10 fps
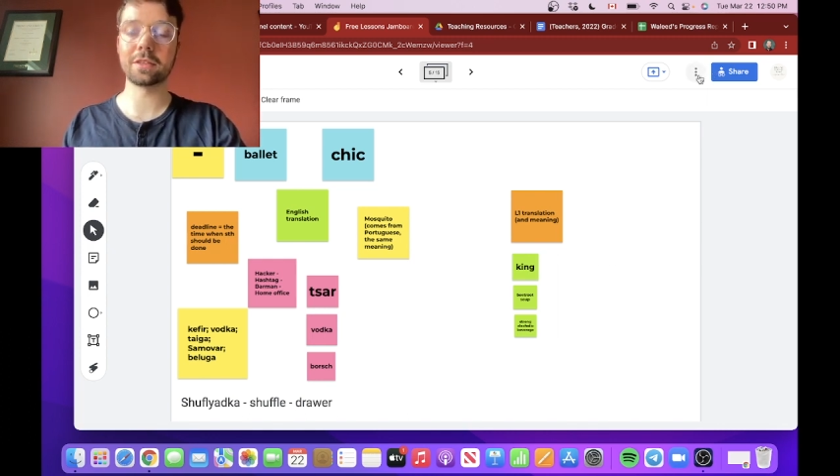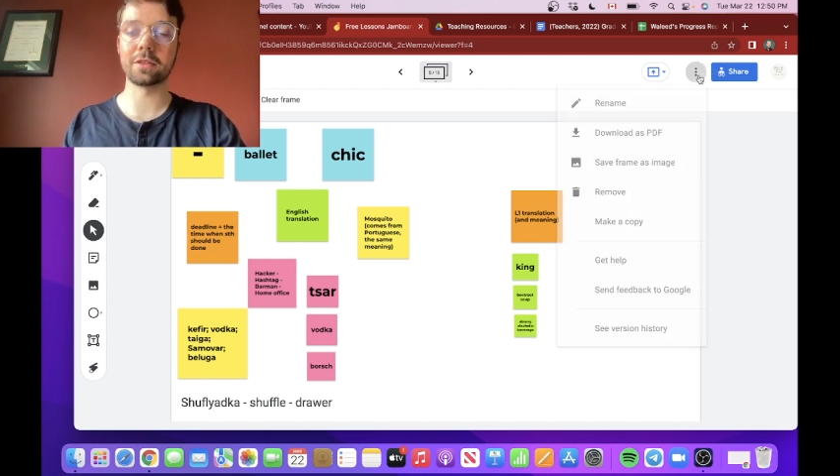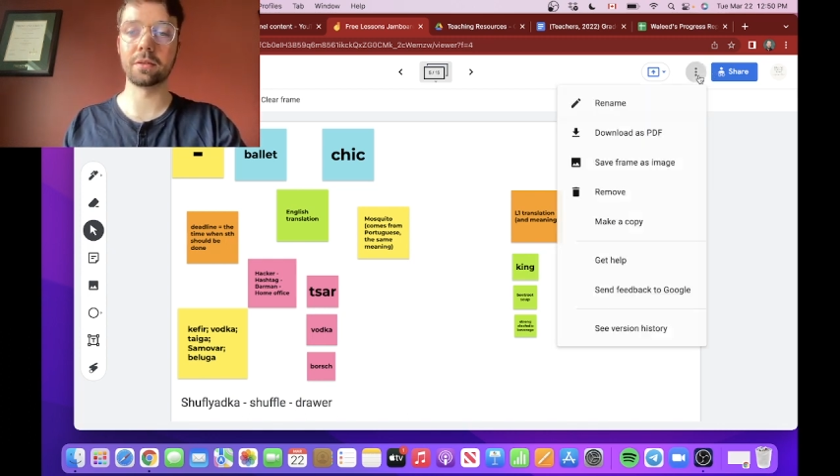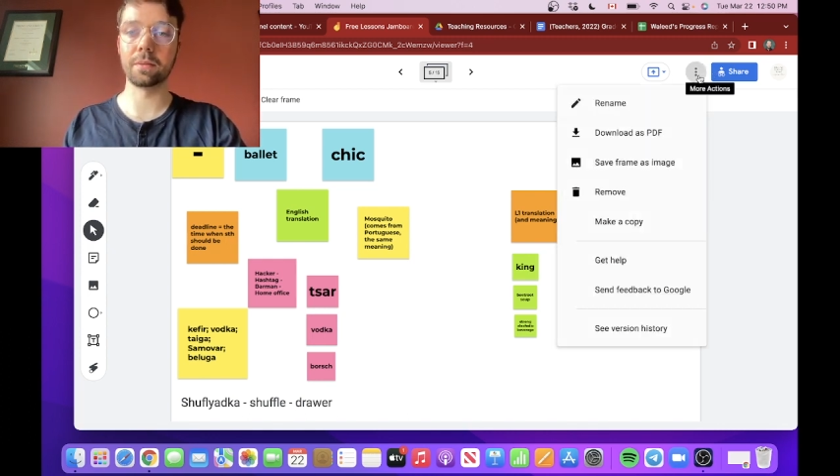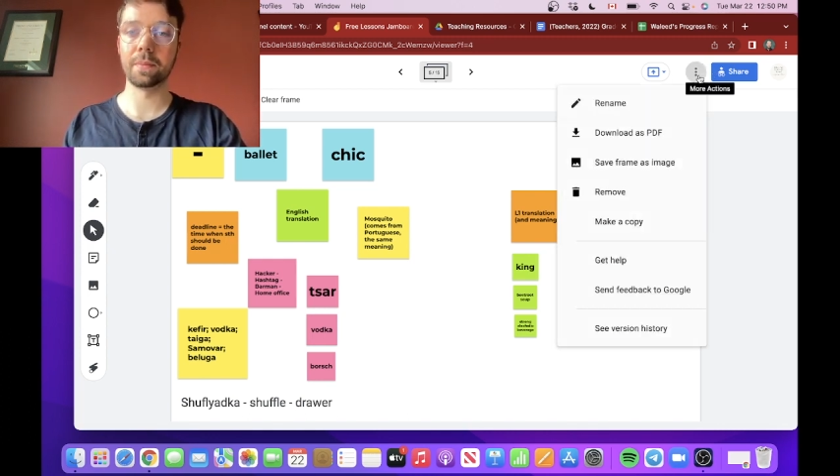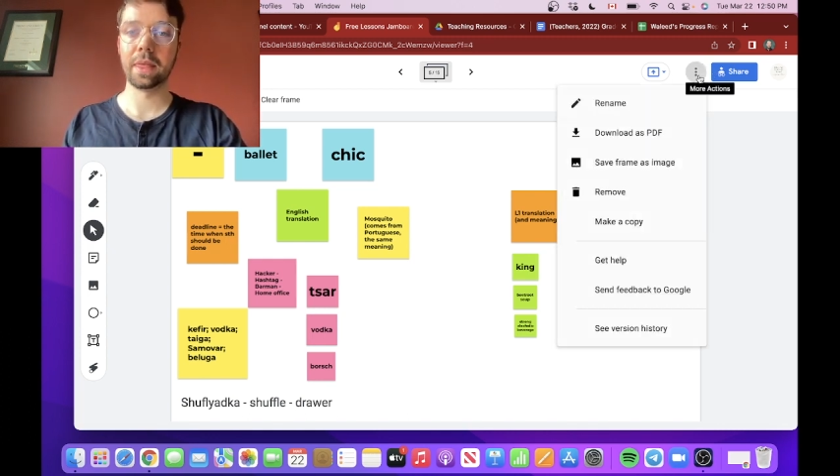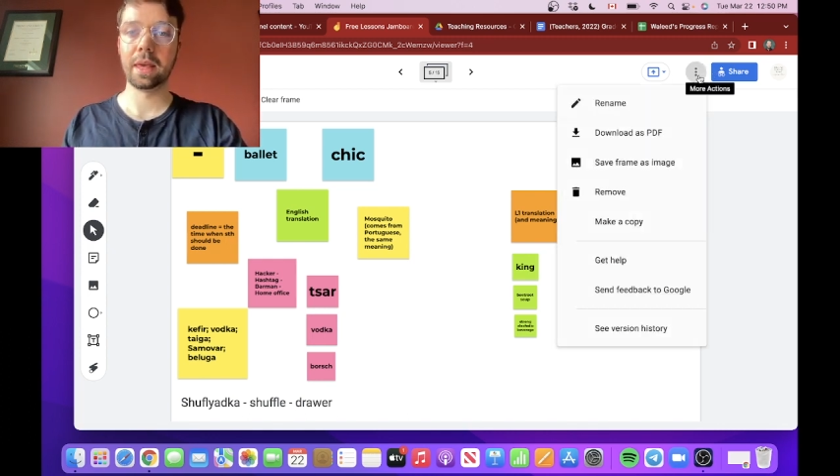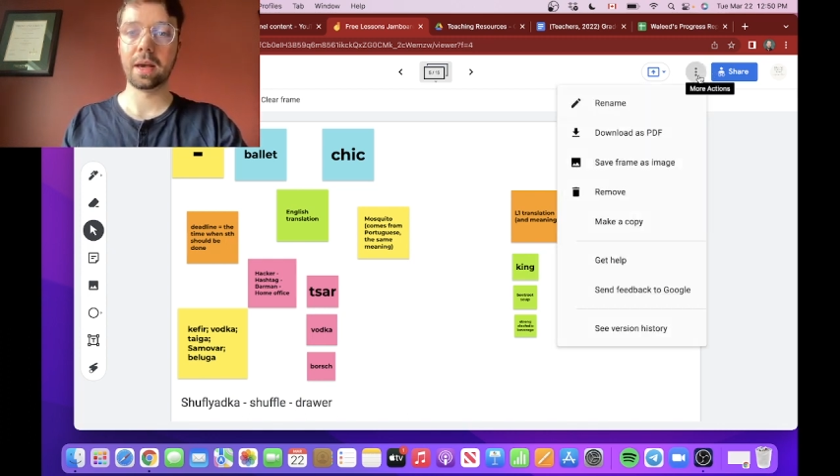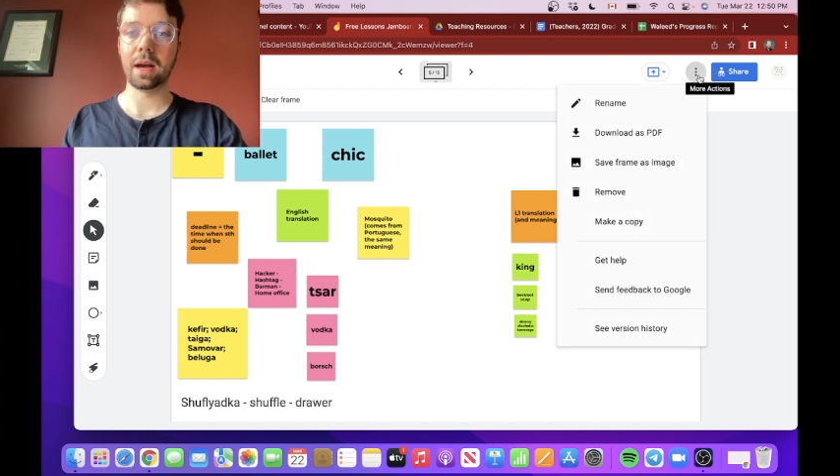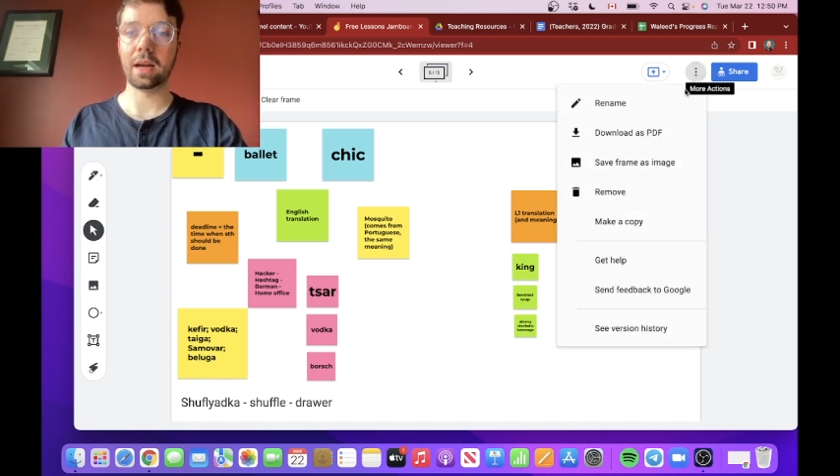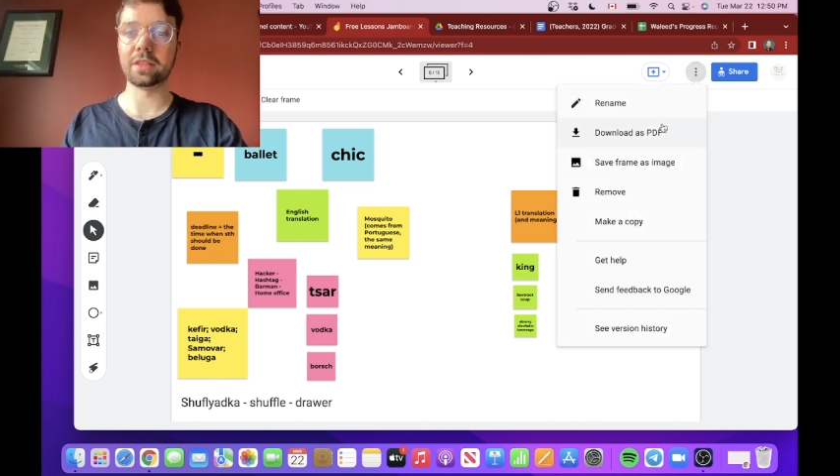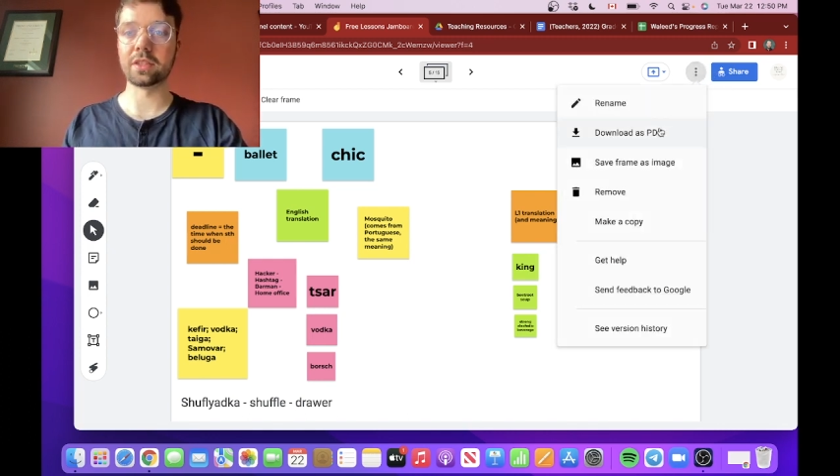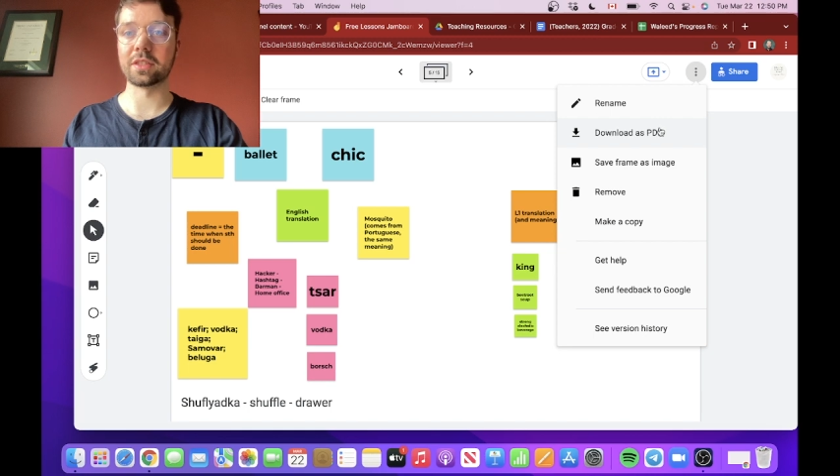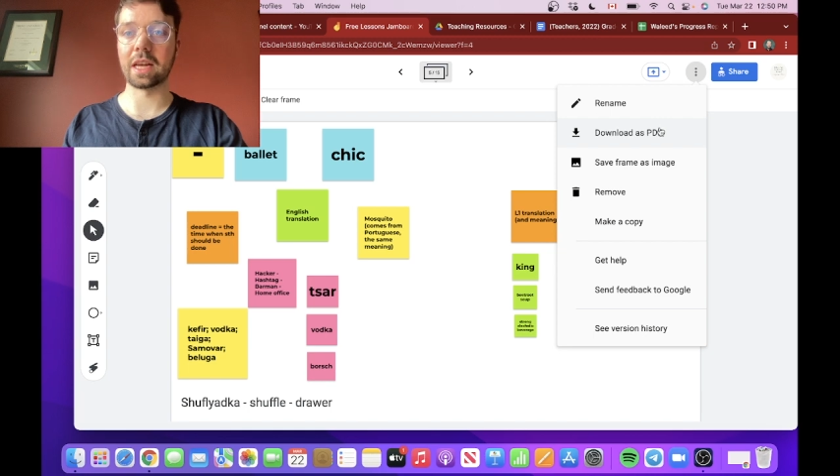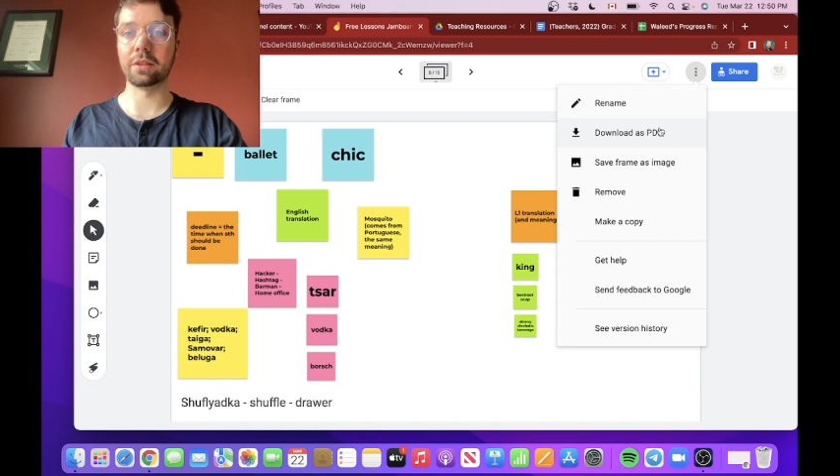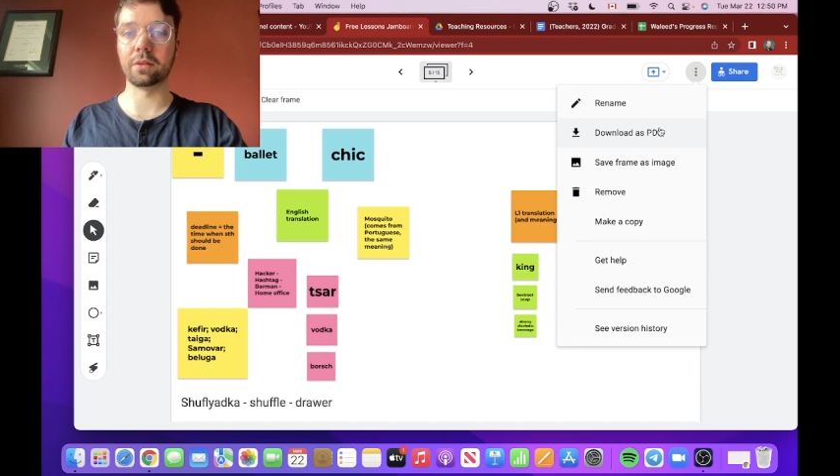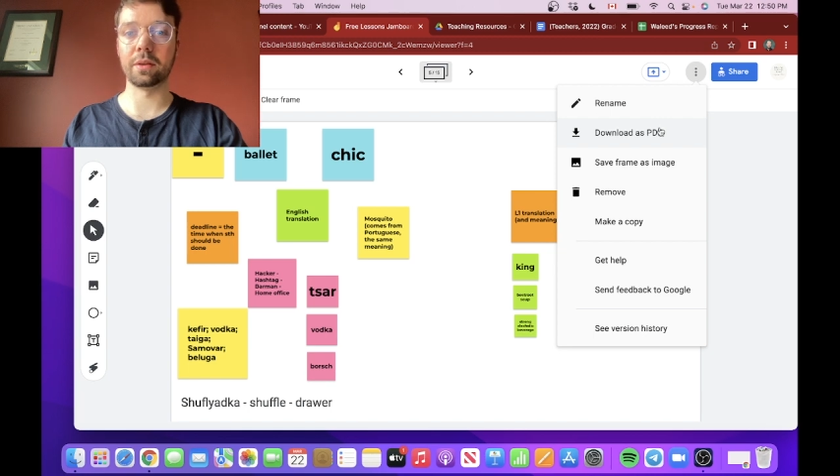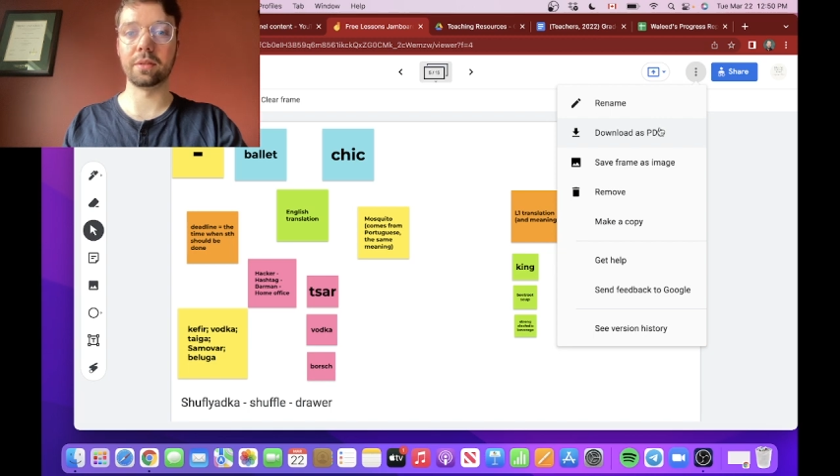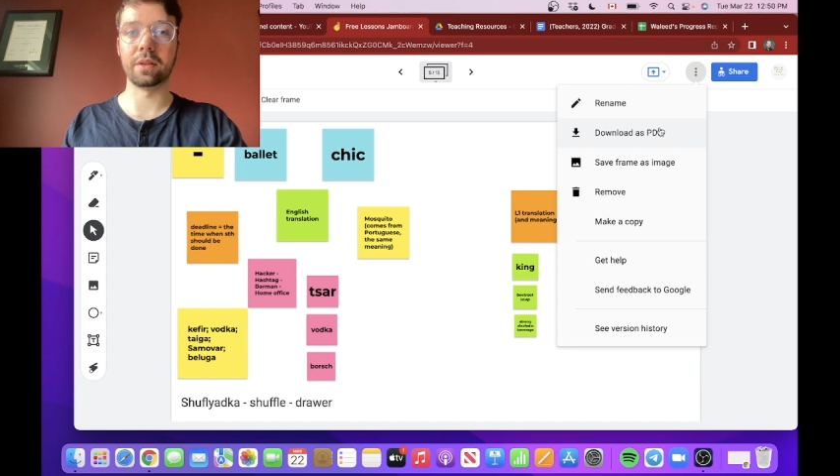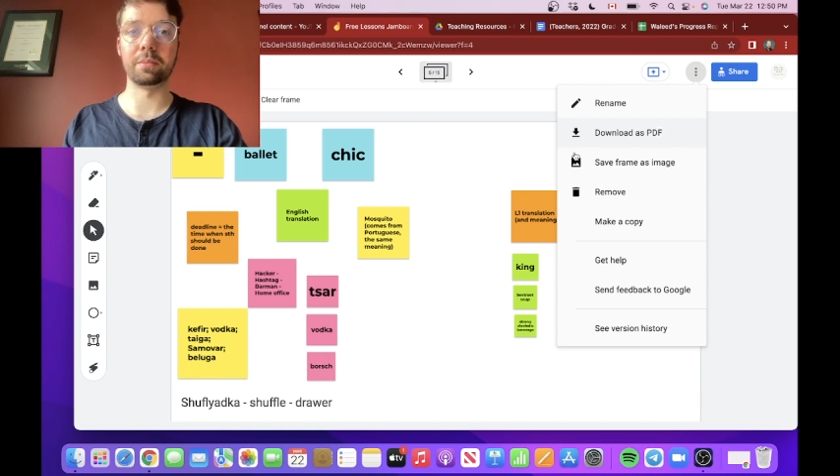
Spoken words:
So I just download